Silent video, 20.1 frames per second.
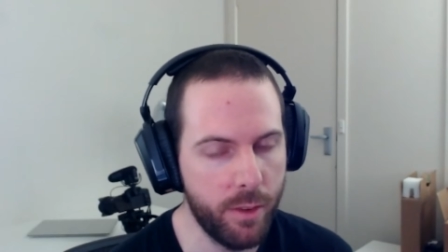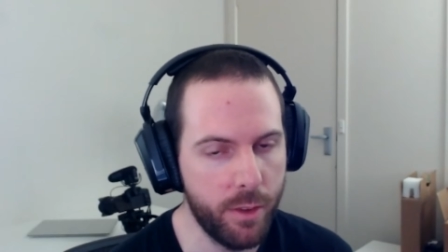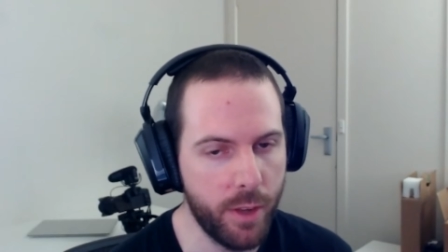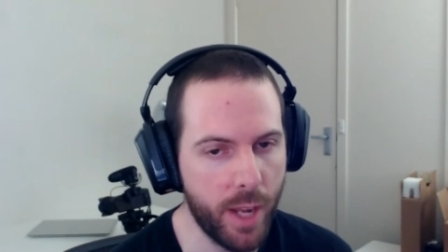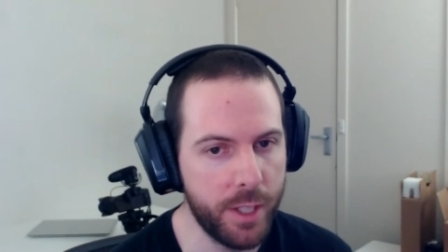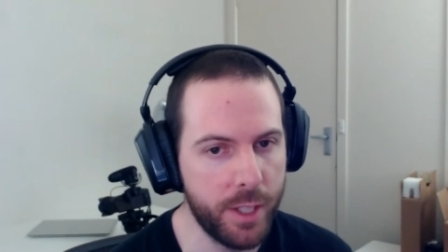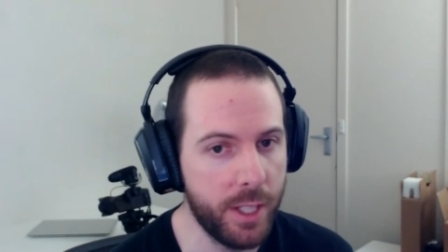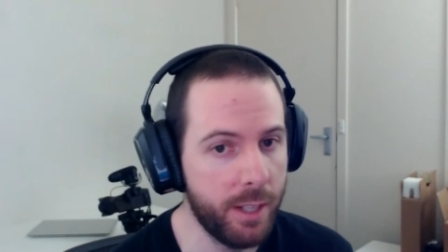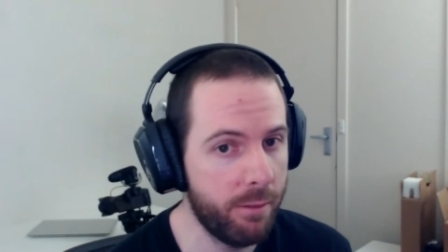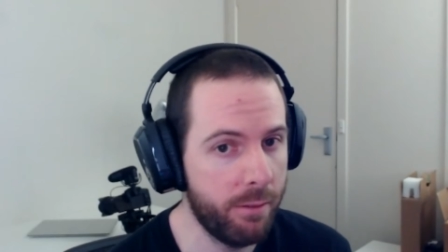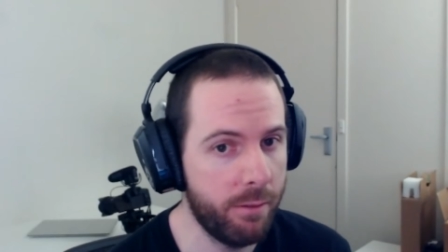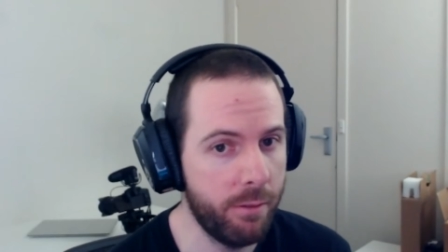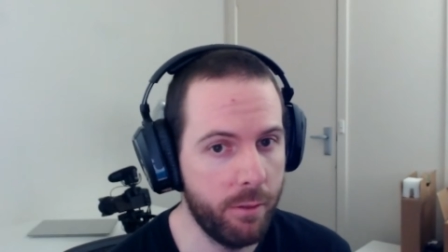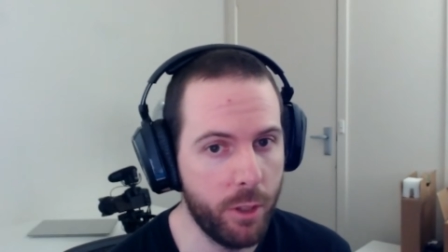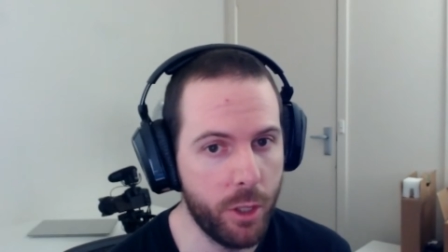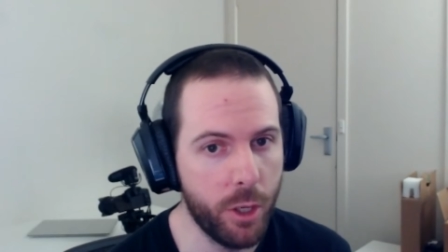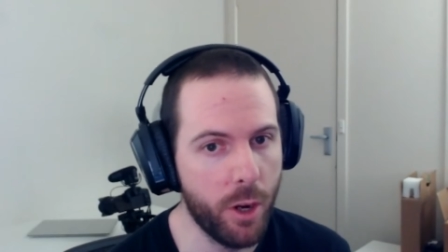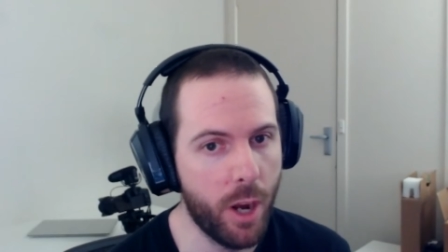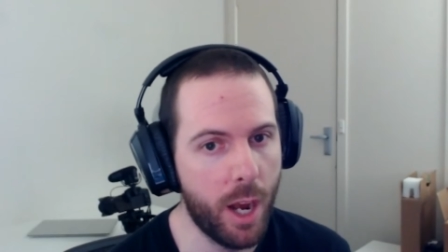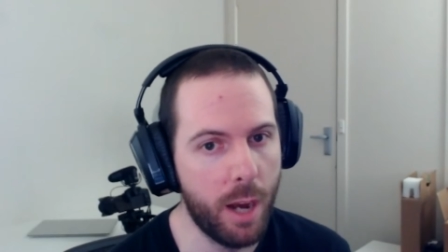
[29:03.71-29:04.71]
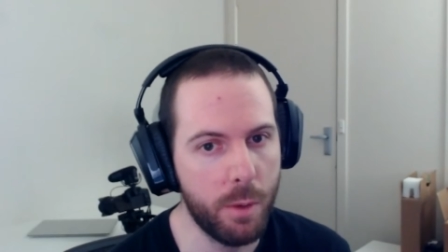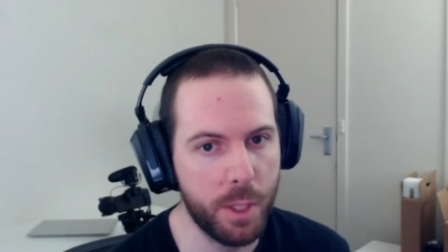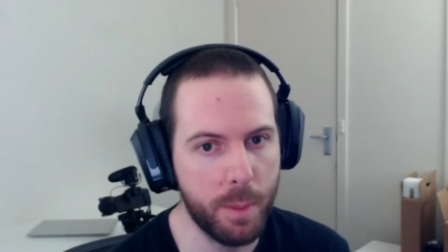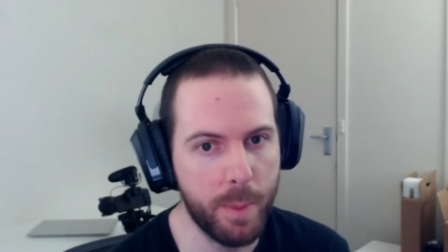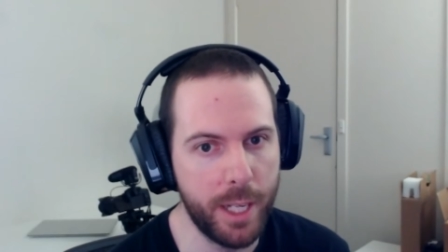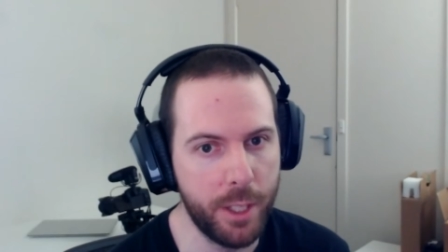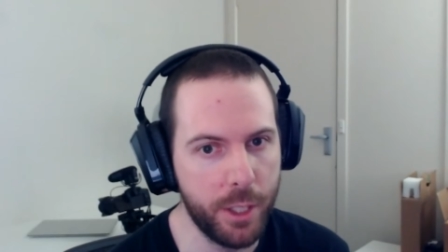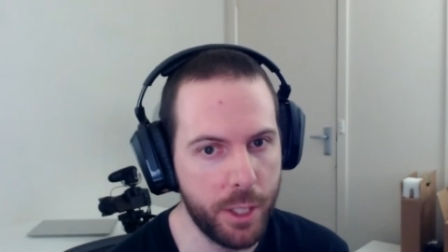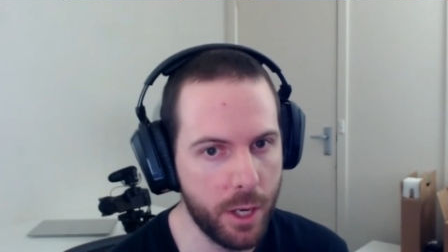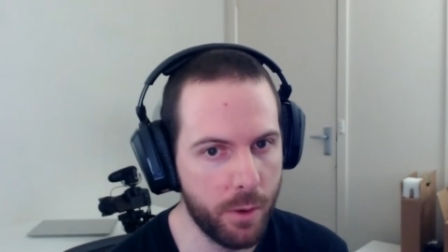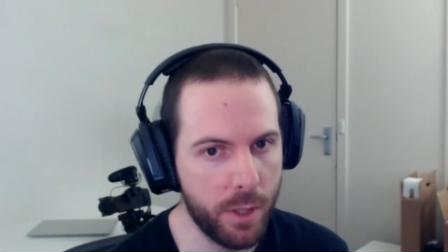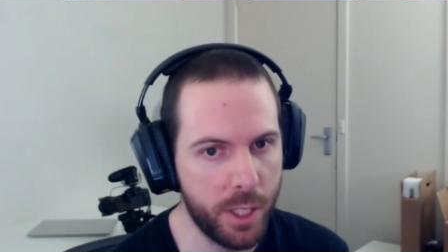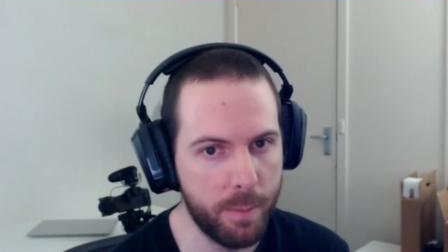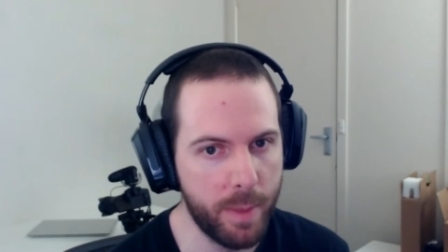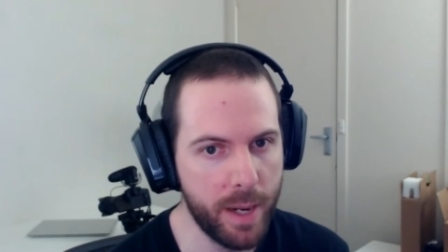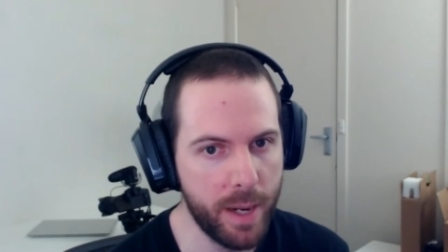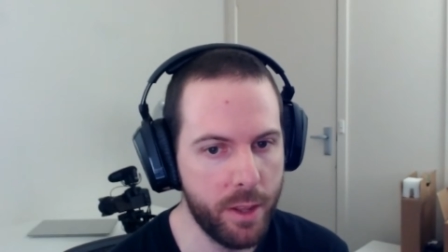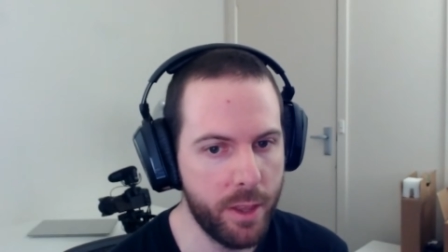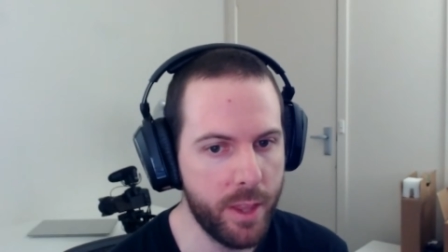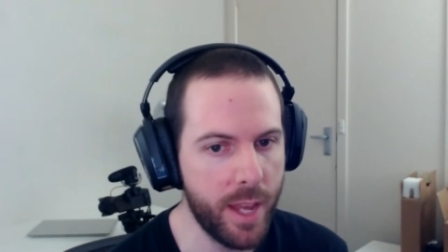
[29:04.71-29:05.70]
as if, I was about to go and
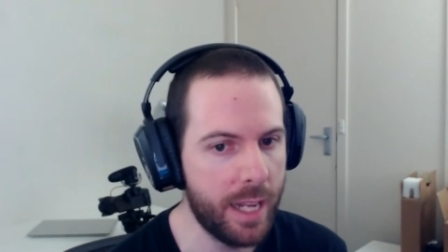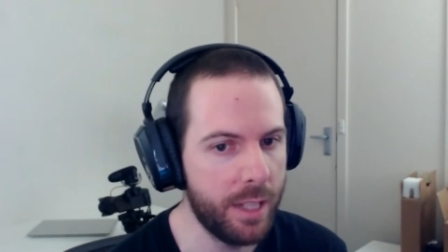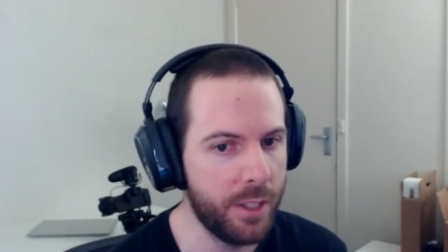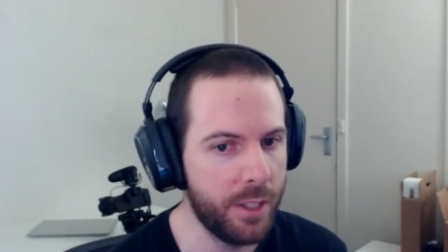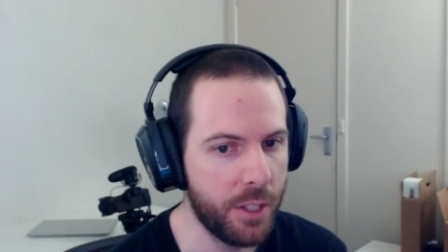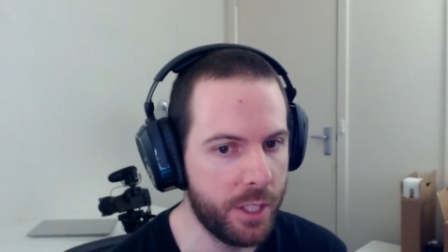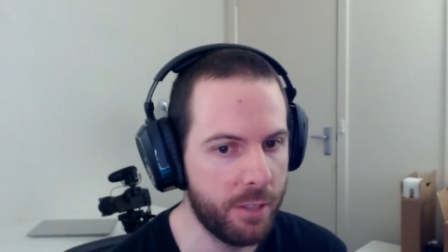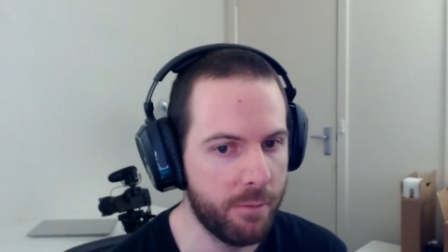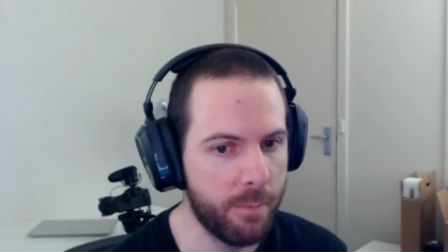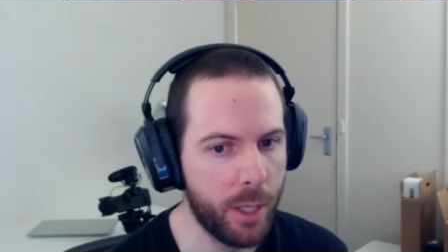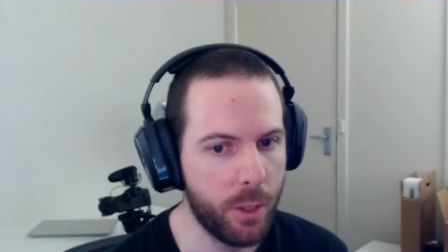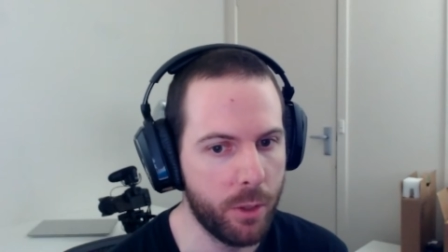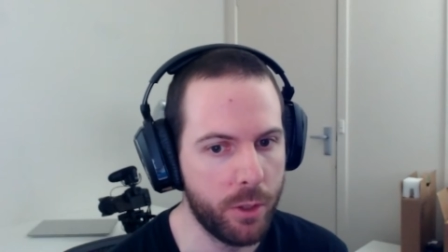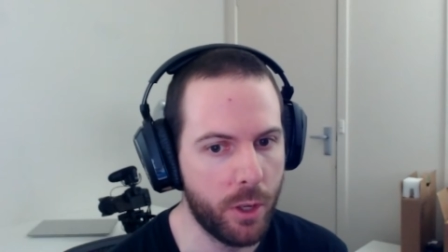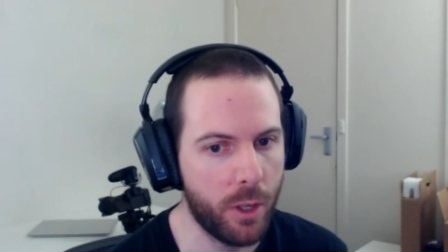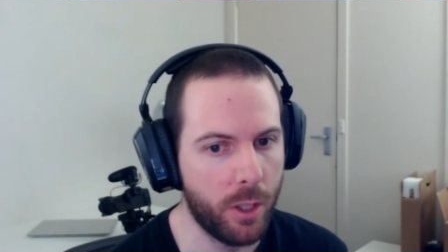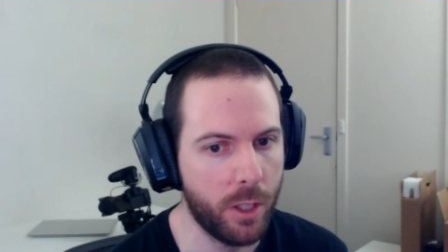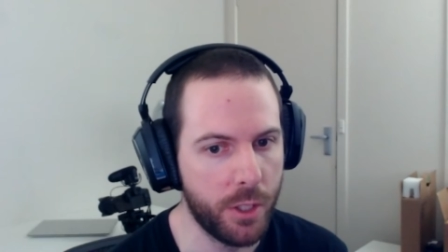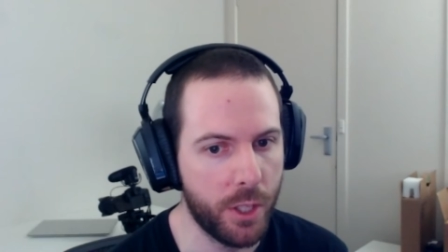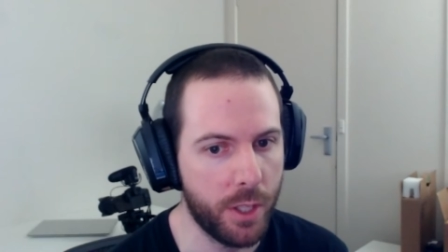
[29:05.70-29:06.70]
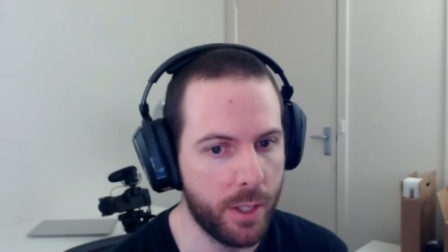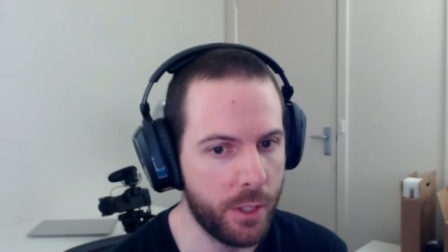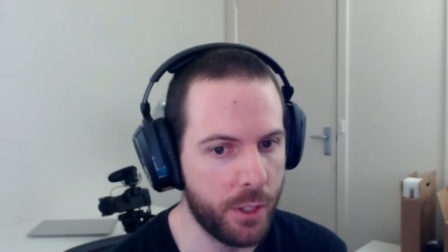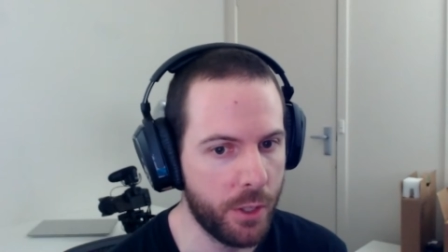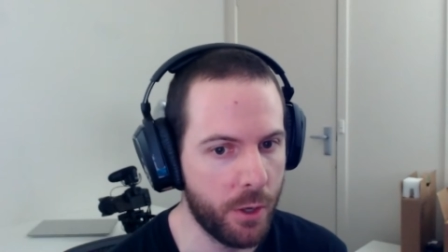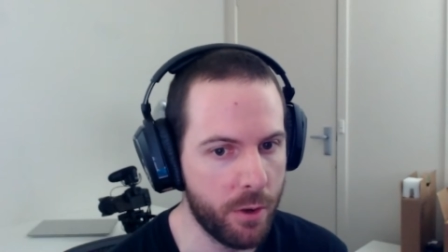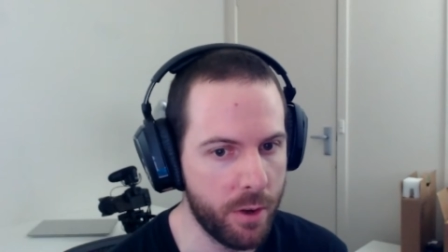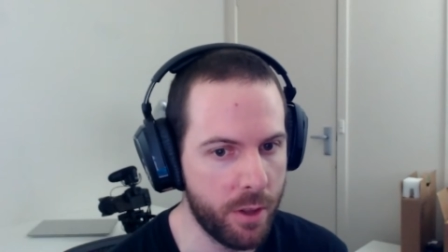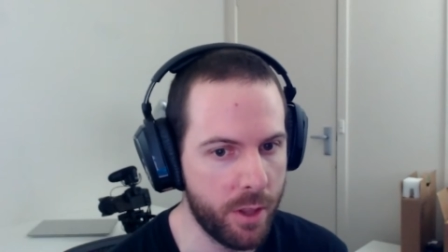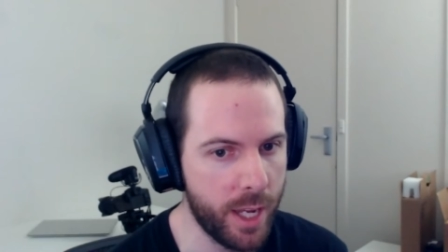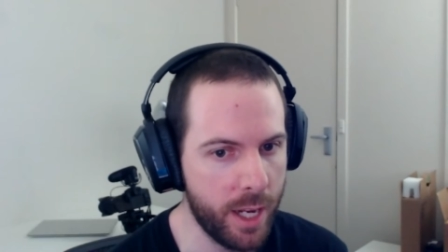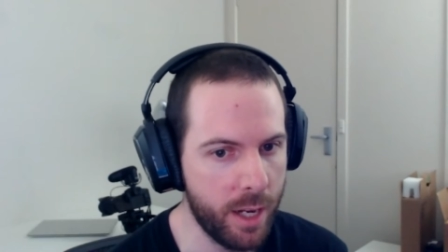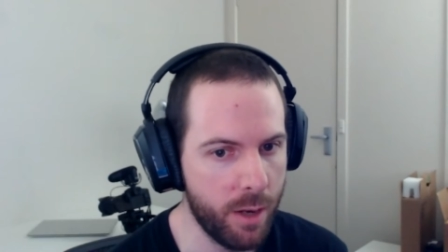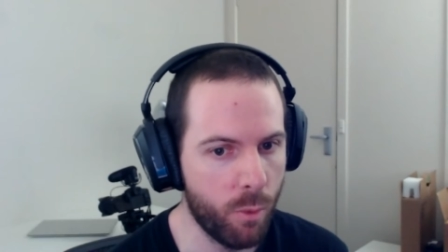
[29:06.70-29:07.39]
spend thousands of my own dollars on this own thing.